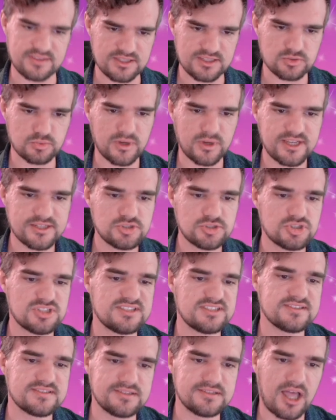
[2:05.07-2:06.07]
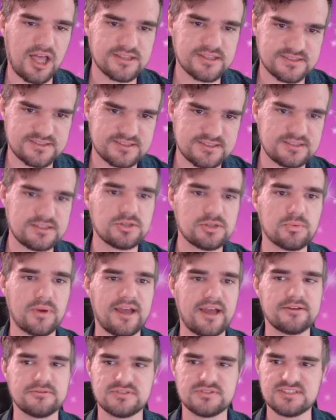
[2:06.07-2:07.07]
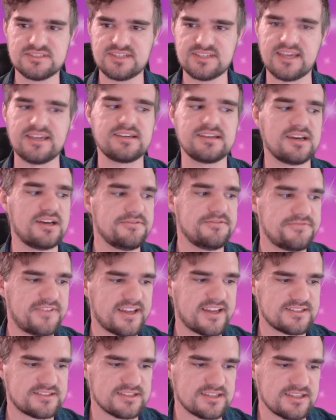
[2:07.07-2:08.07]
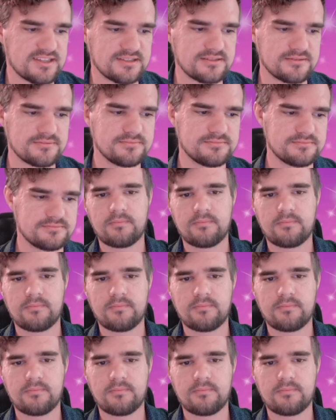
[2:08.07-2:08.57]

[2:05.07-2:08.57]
Enraged is not still around to take effect again.